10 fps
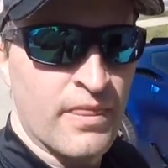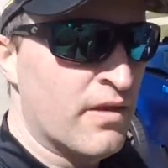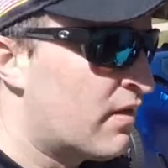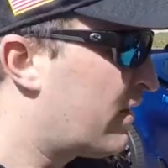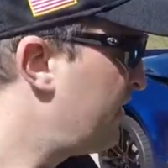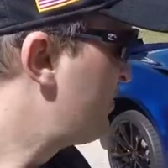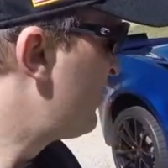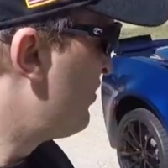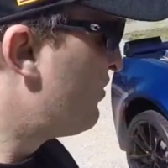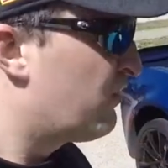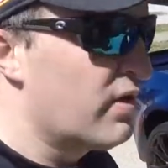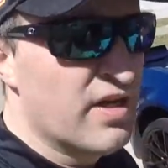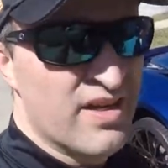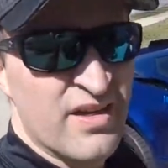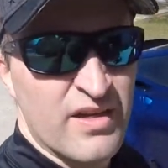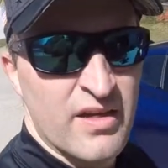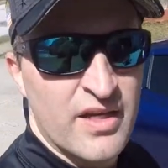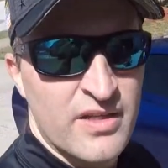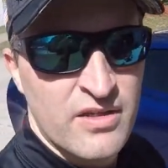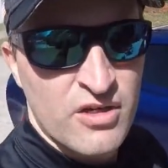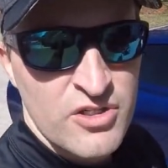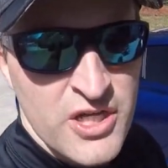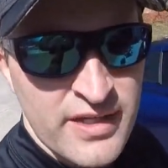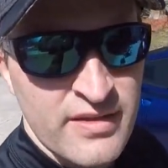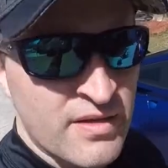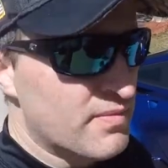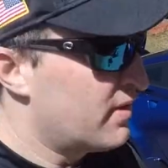All right, so I got the car jacked up.